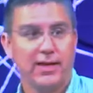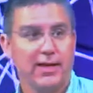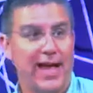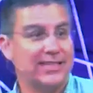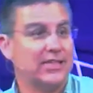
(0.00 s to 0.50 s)

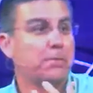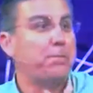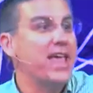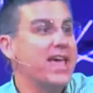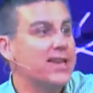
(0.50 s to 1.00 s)
As I
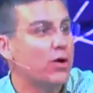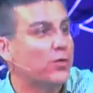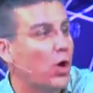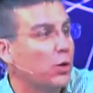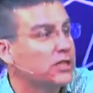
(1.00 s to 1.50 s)
depend on
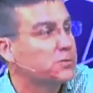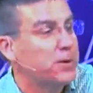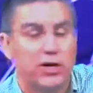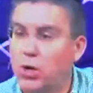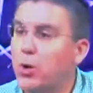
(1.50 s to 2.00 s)
the Holy
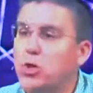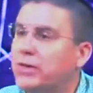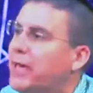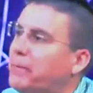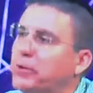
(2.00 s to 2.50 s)
Spirit, knowing you
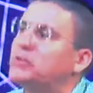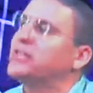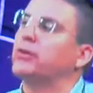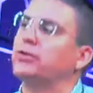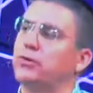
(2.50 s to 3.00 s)
can't produce
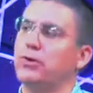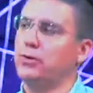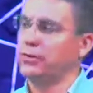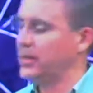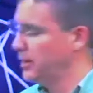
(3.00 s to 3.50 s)
that on your
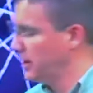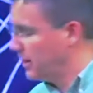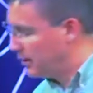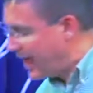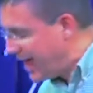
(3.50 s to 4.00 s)
own.
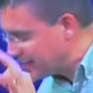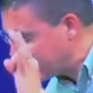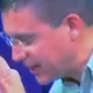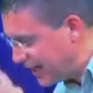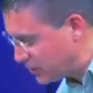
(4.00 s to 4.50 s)
Lastly,
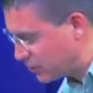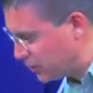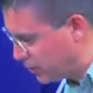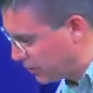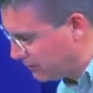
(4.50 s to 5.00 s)
the last
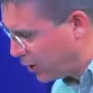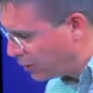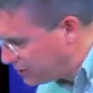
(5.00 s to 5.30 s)
truth. No, let me,